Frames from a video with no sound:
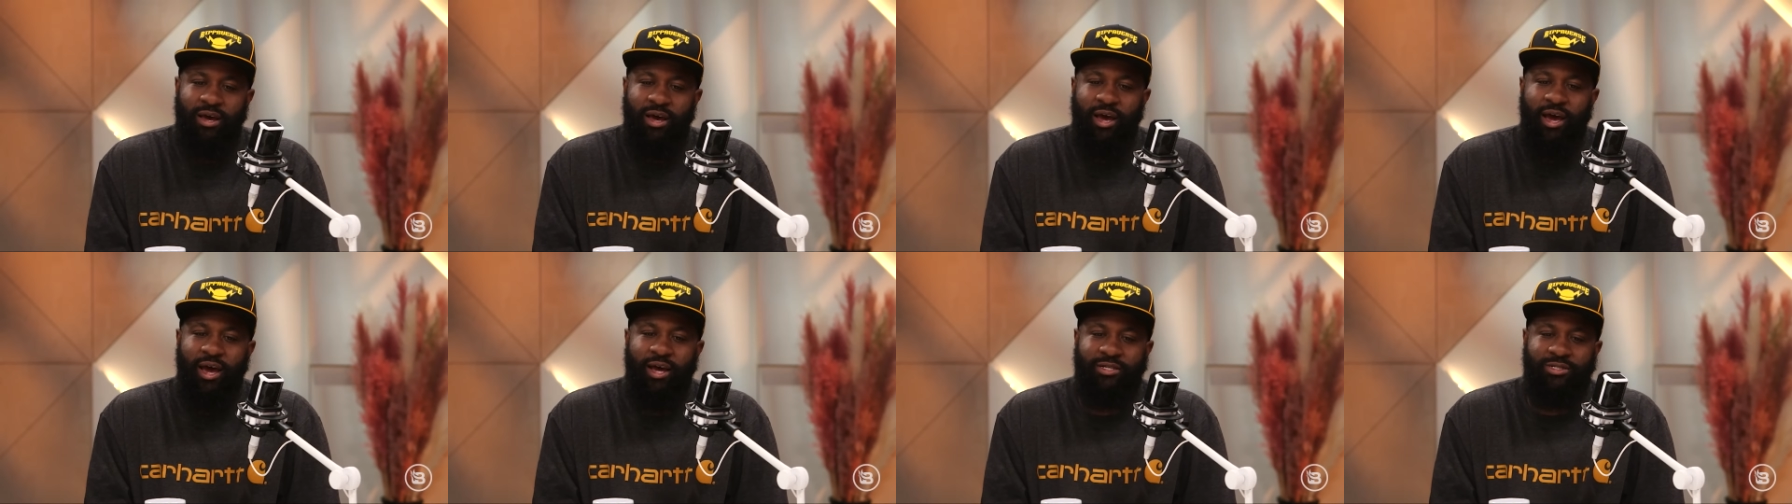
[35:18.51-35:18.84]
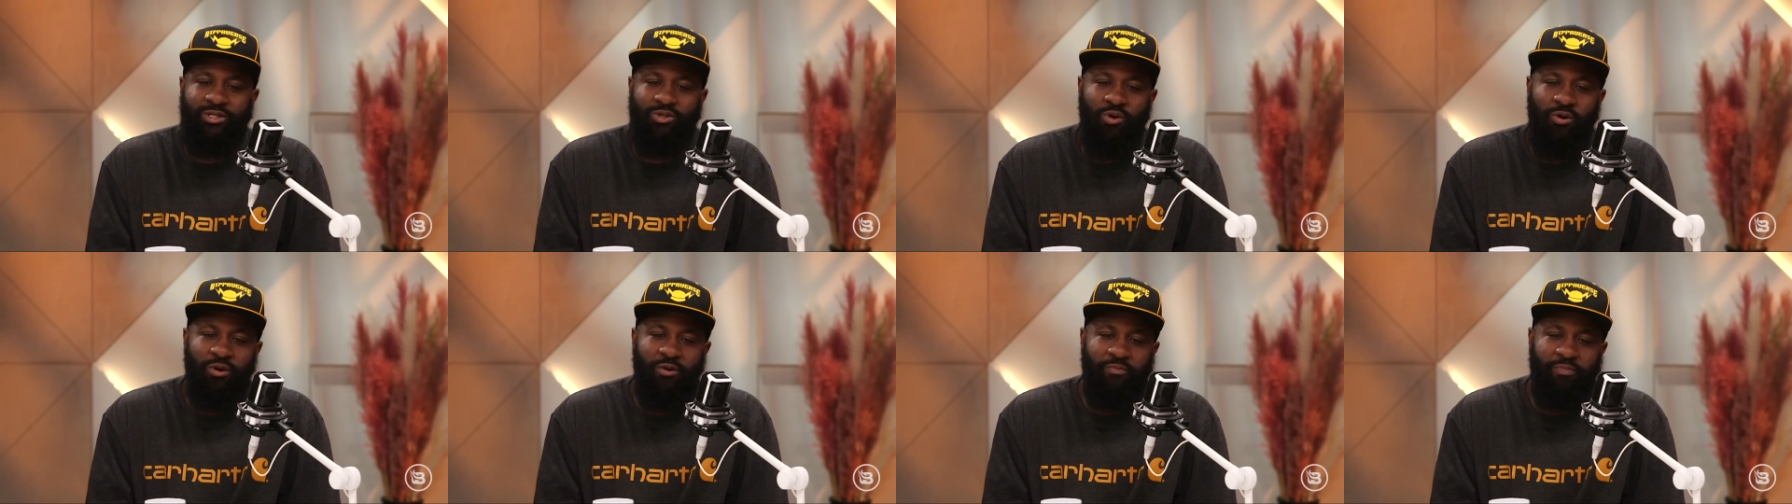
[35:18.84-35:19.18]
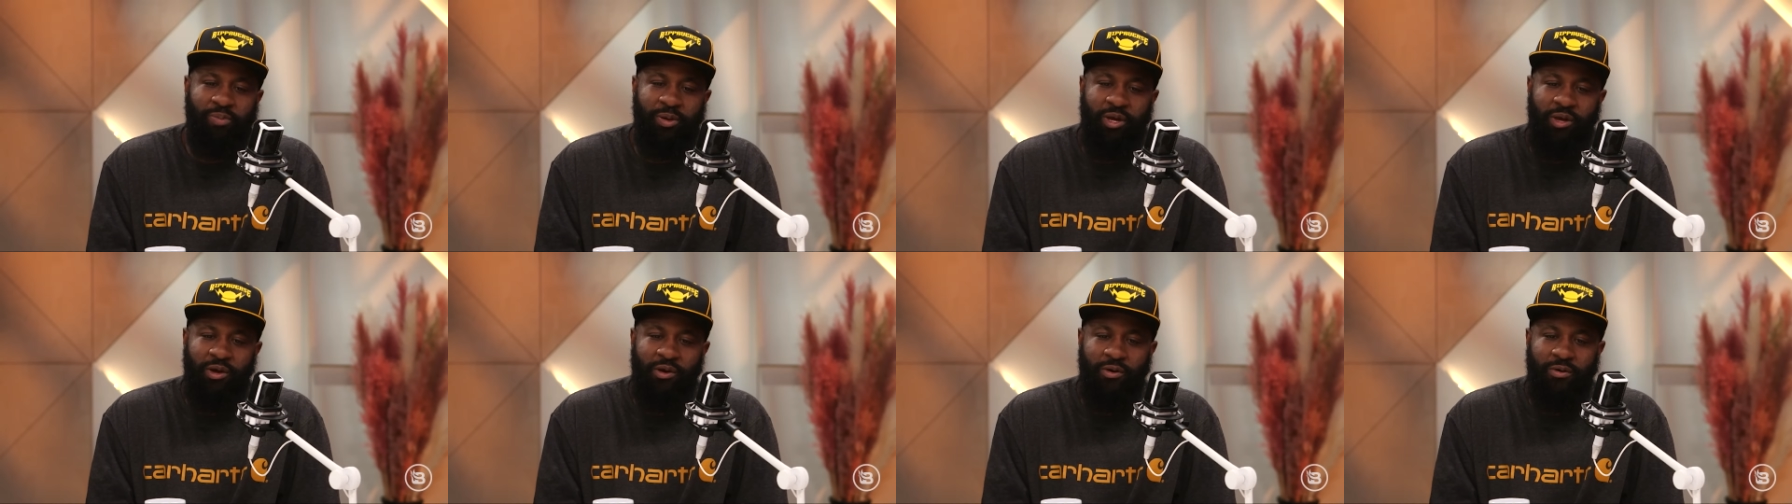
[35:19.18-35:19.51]
has sort of
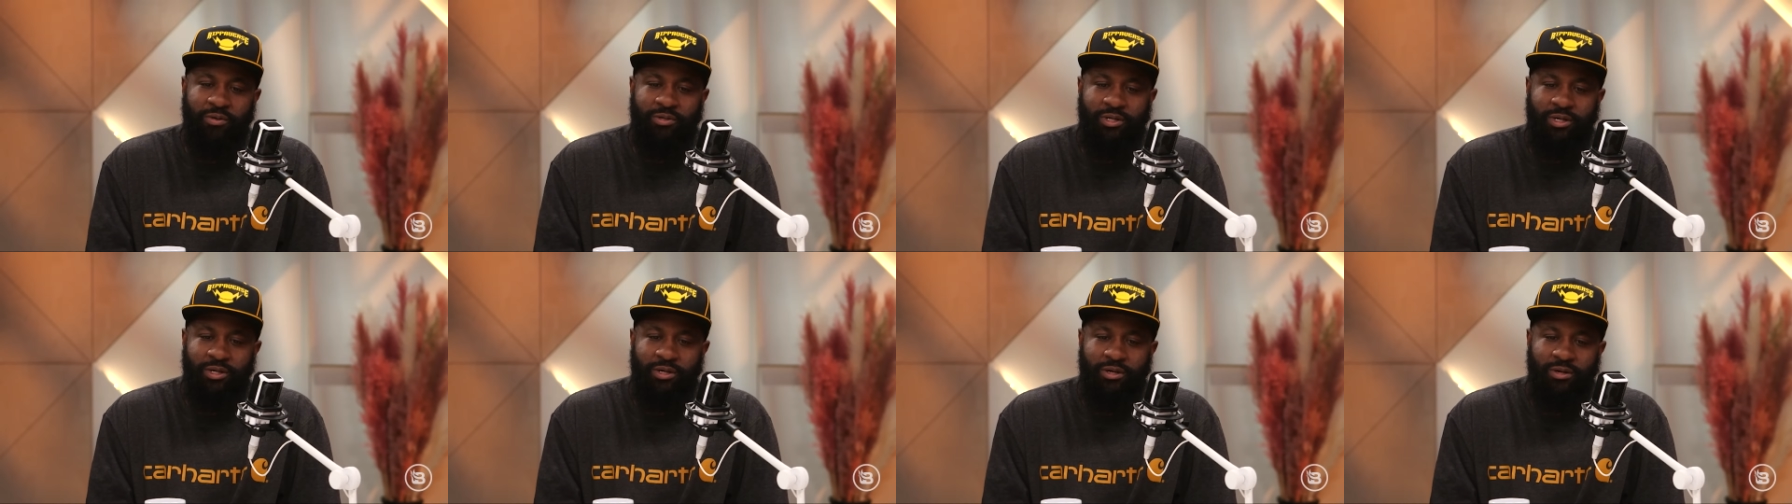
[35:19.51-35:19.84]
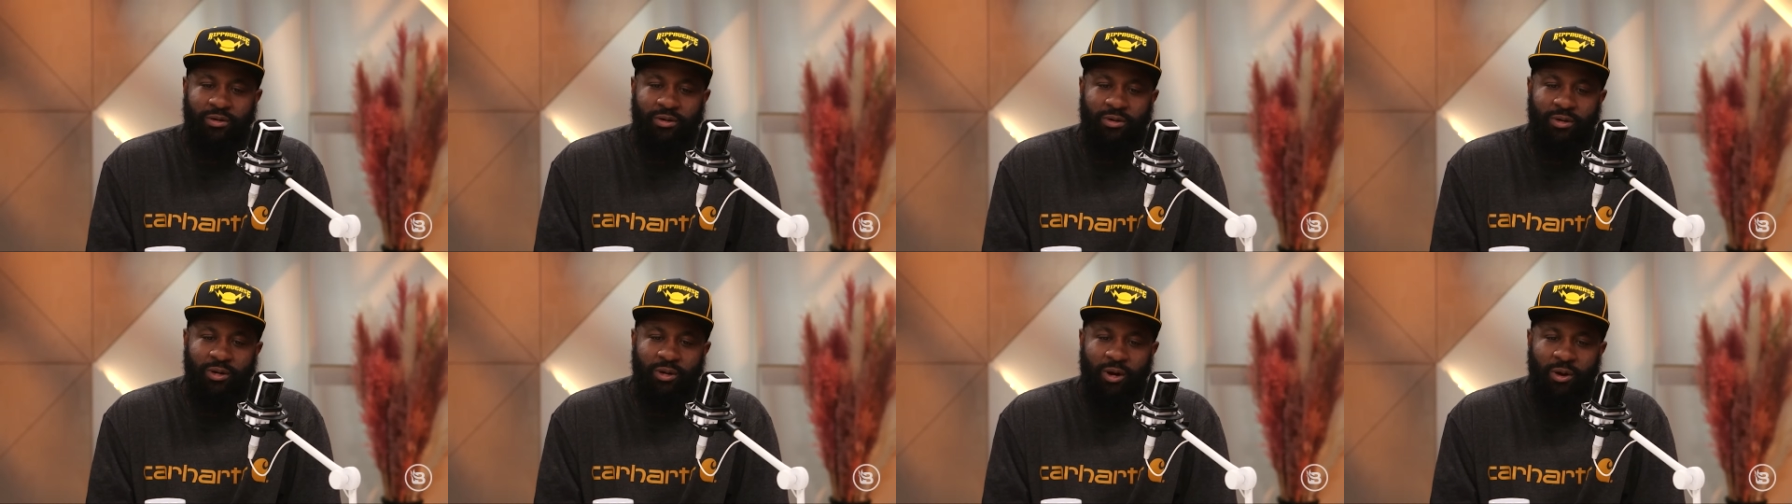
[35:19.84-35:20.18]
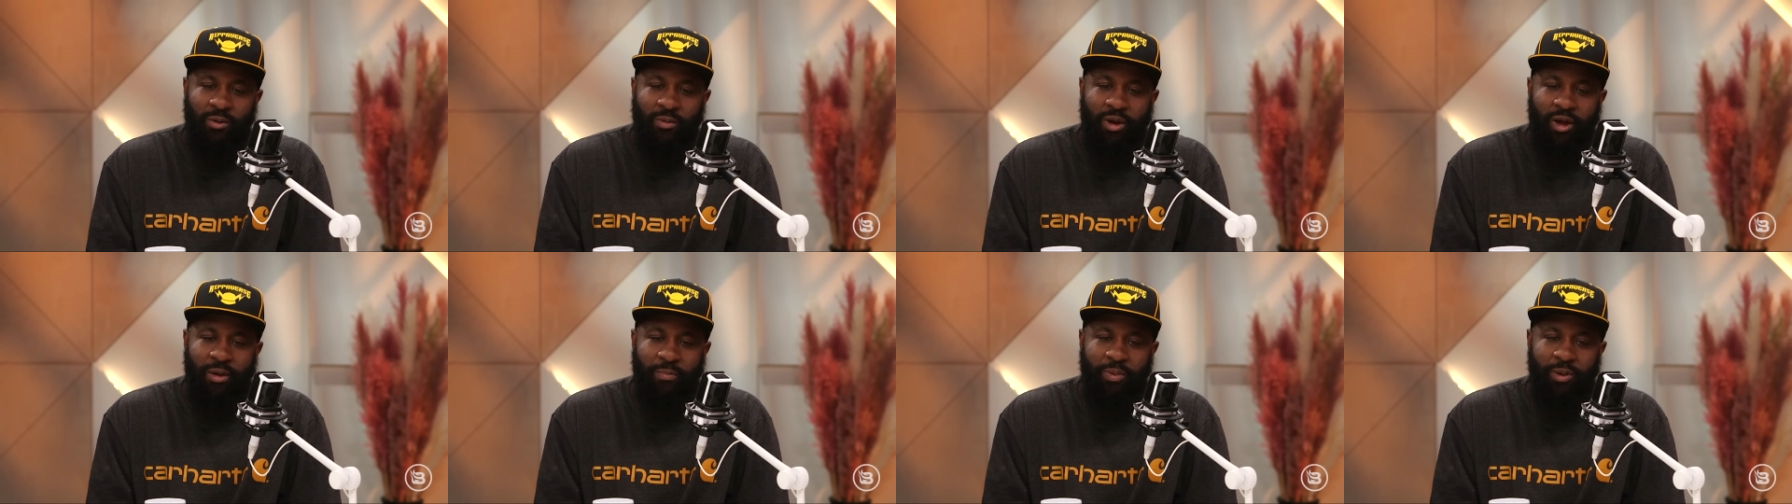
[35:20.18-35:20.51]

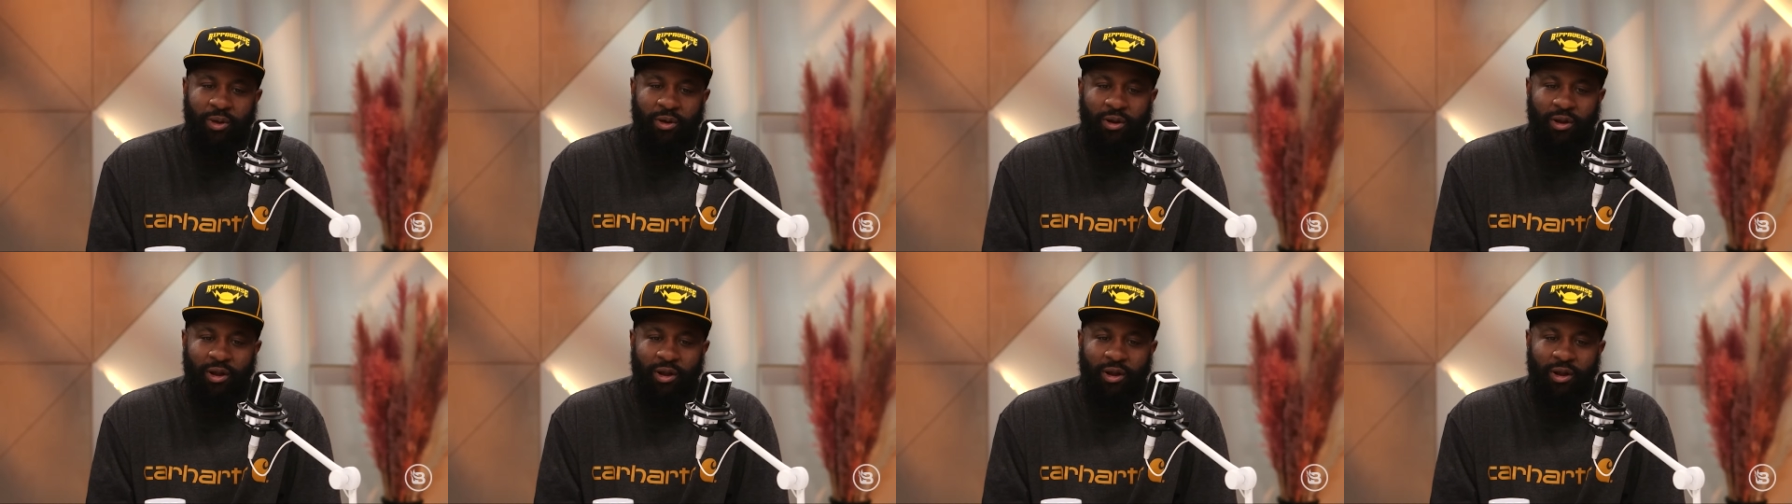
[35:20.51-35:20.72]
red-pilled